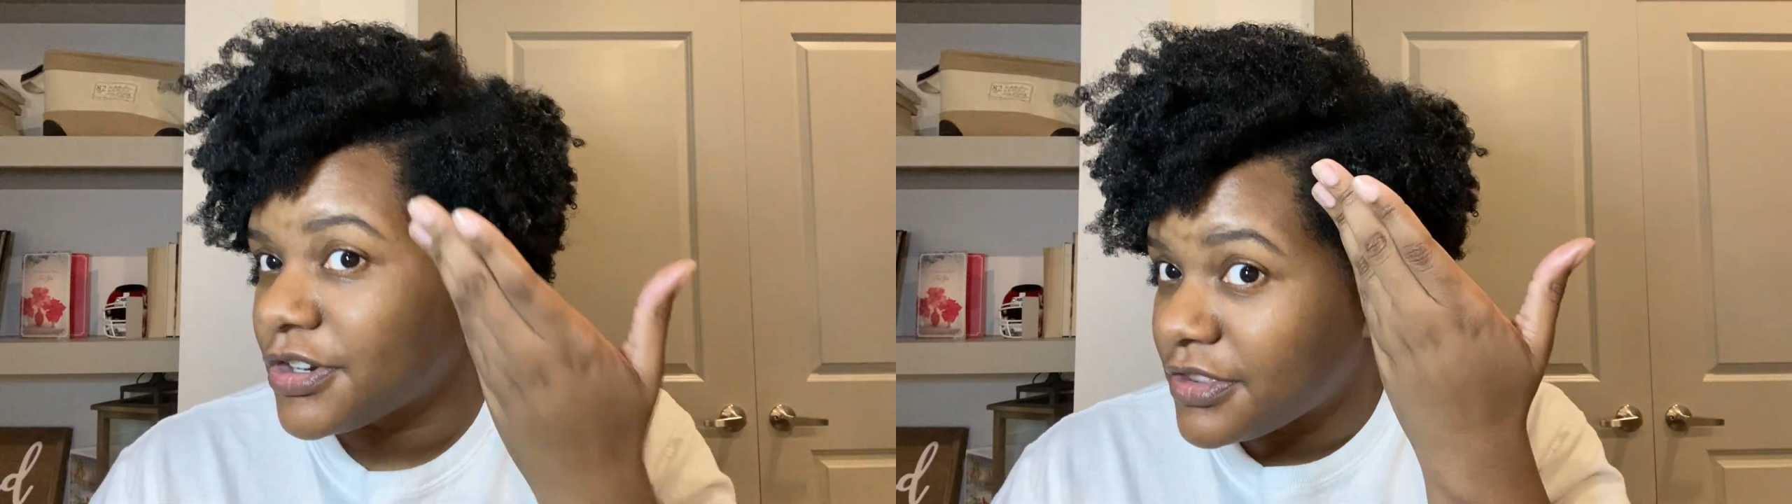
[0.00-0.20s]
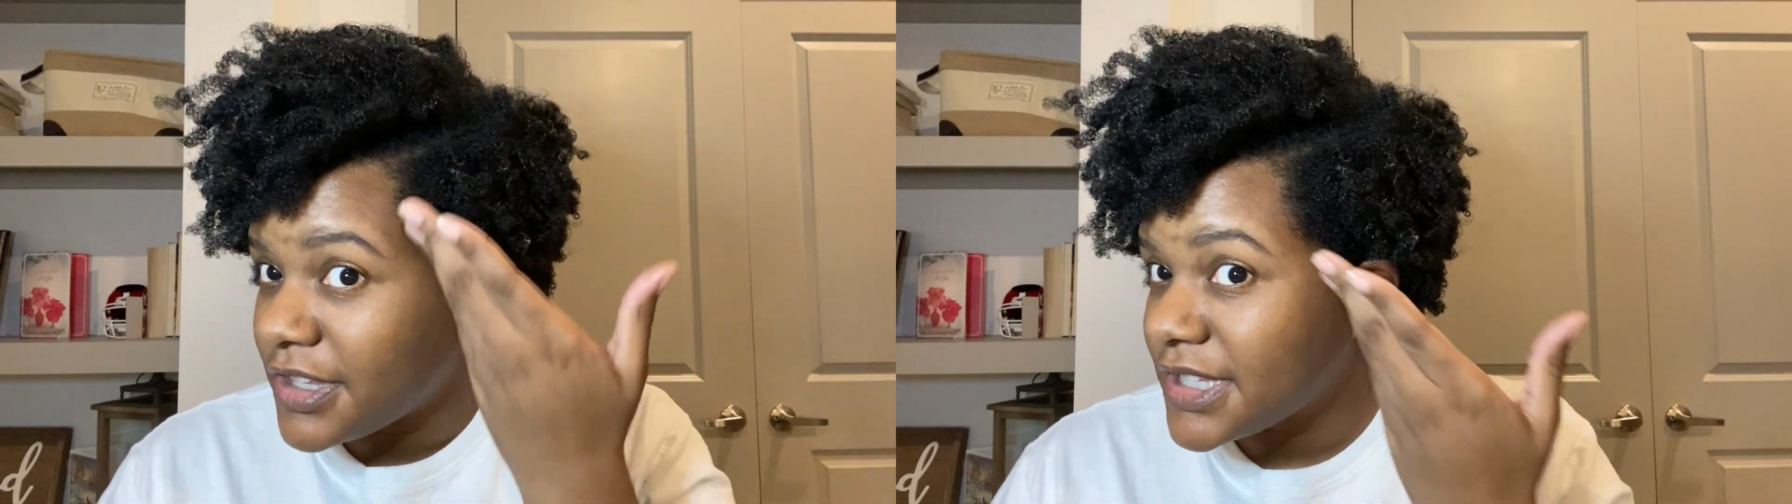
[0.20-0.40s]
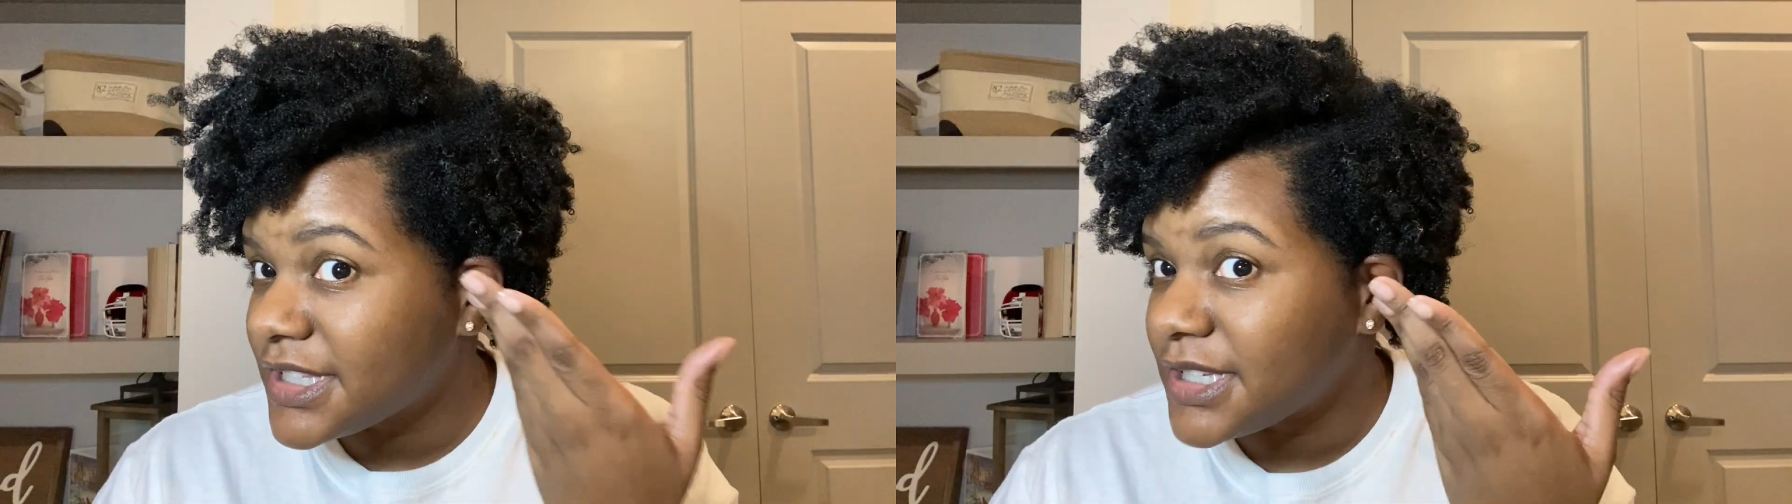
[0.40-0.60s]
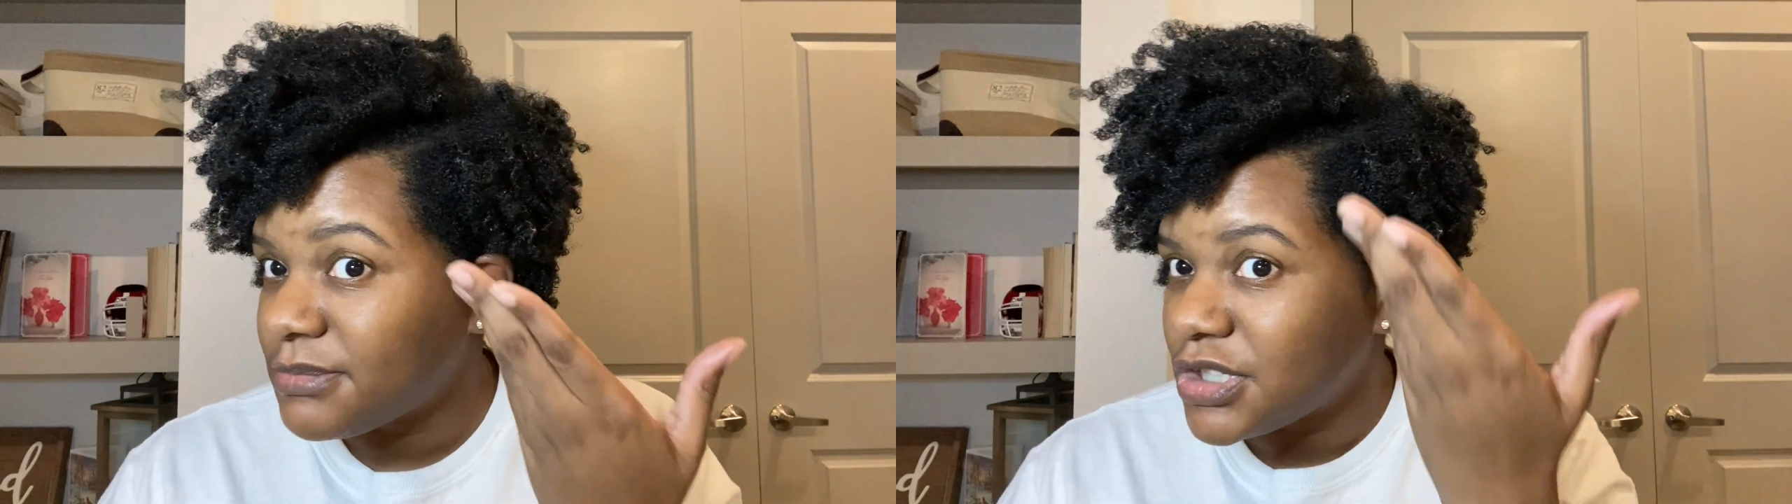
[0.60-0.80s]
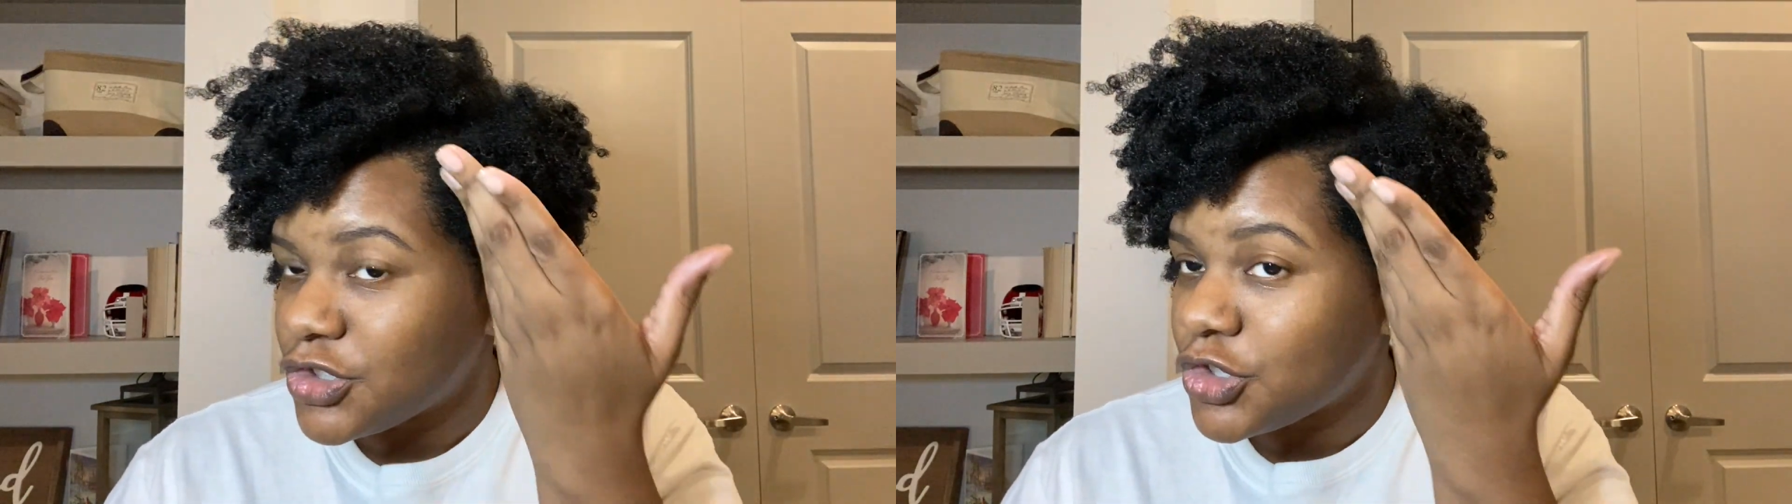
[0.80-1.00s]
this to
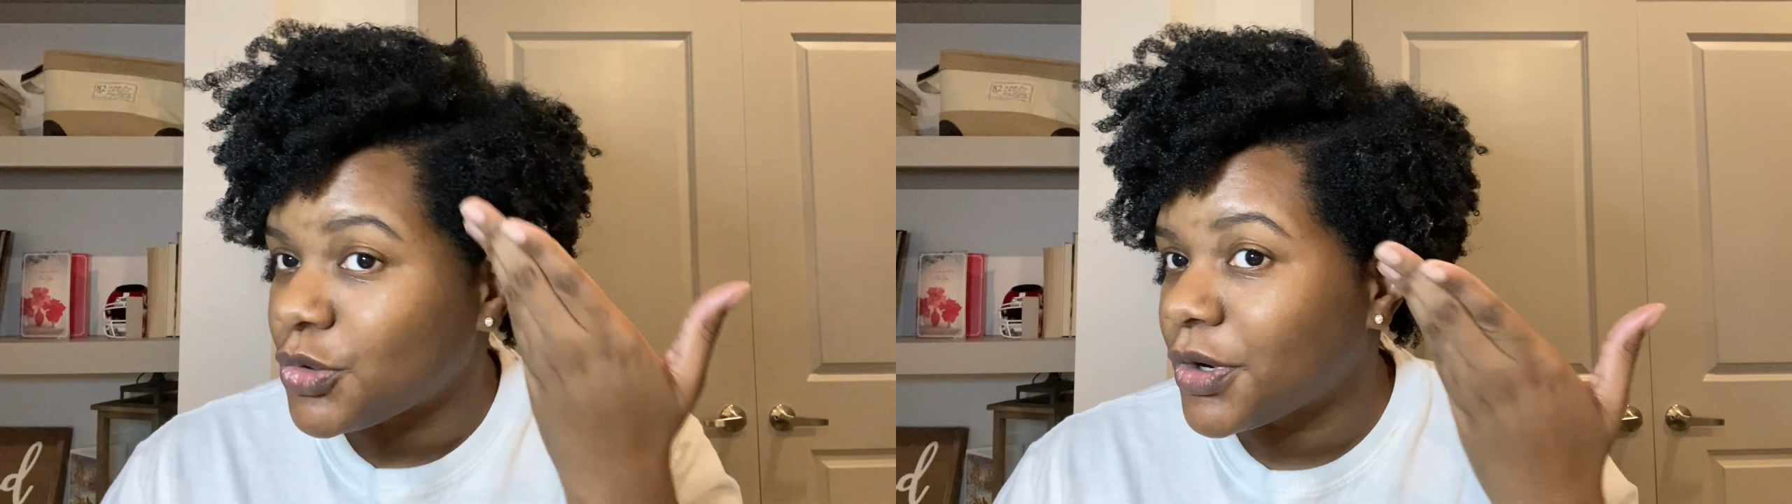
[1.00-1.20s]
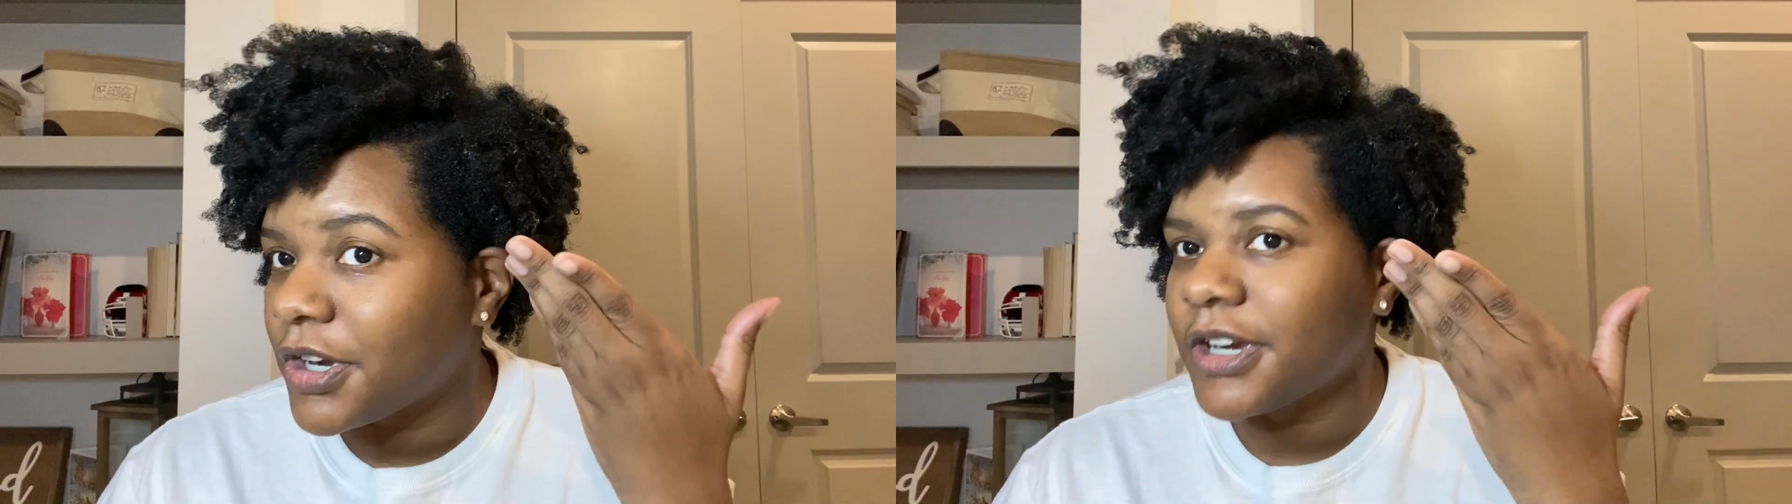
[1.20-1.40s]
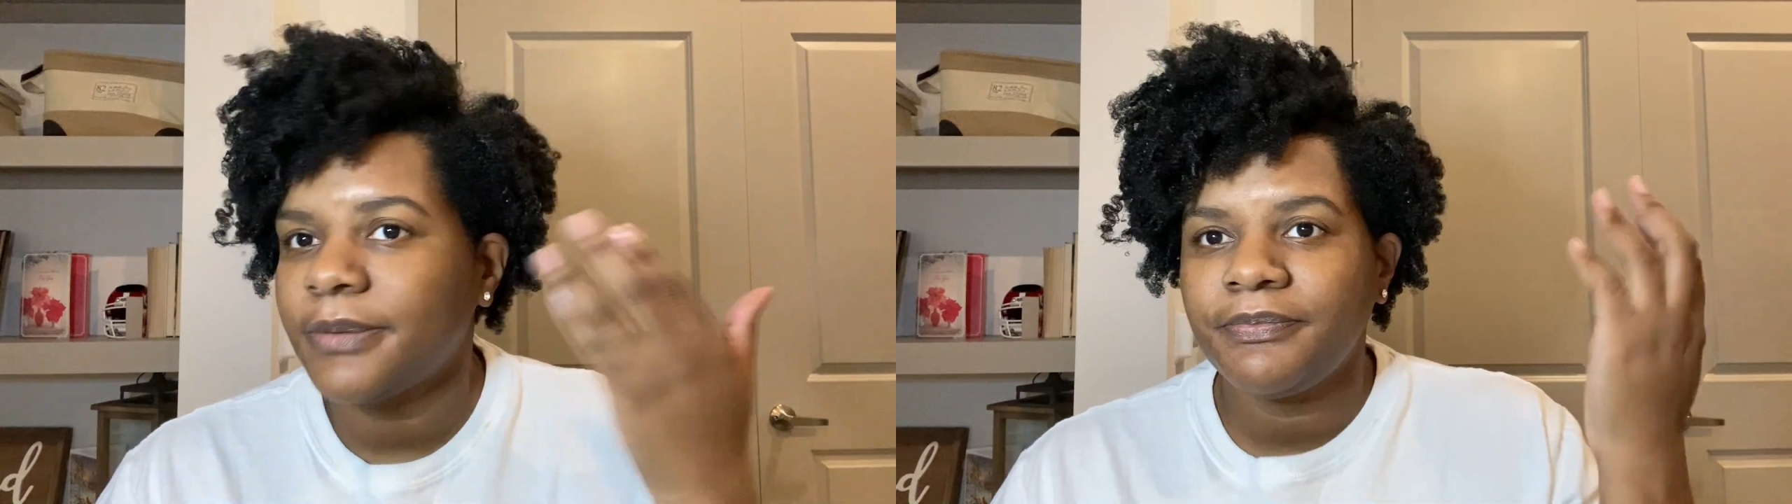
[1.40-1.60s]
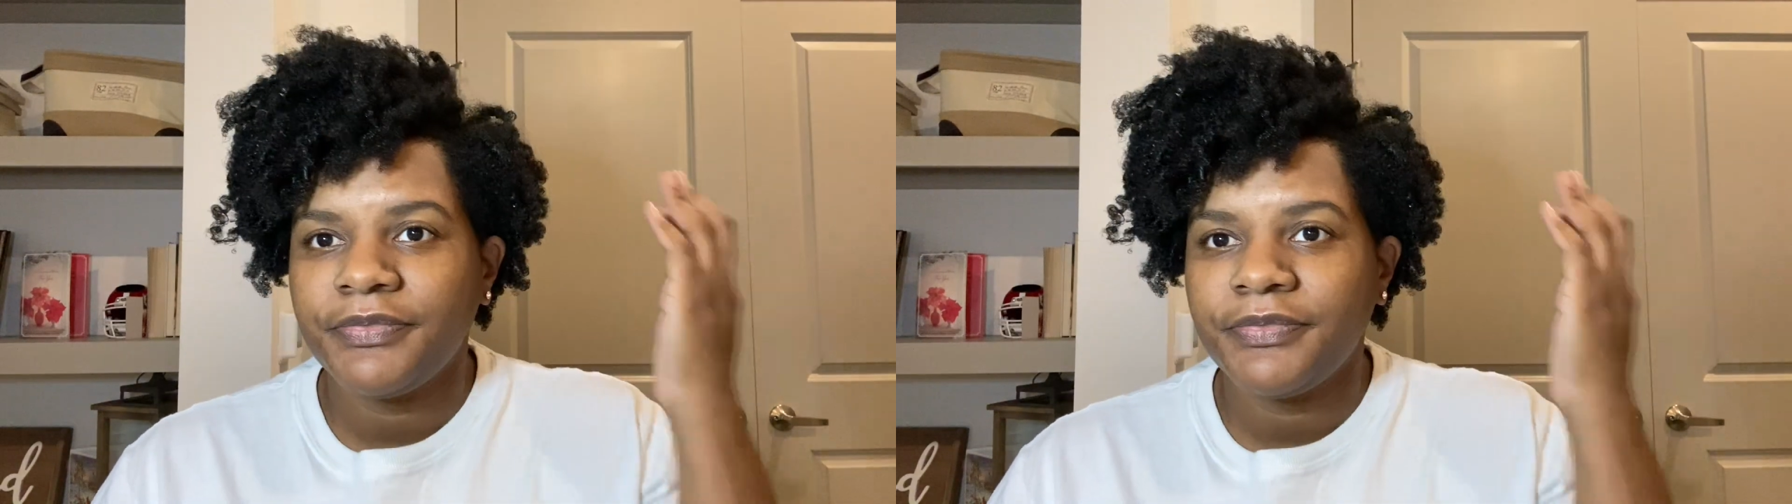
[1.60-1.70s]
be shorter,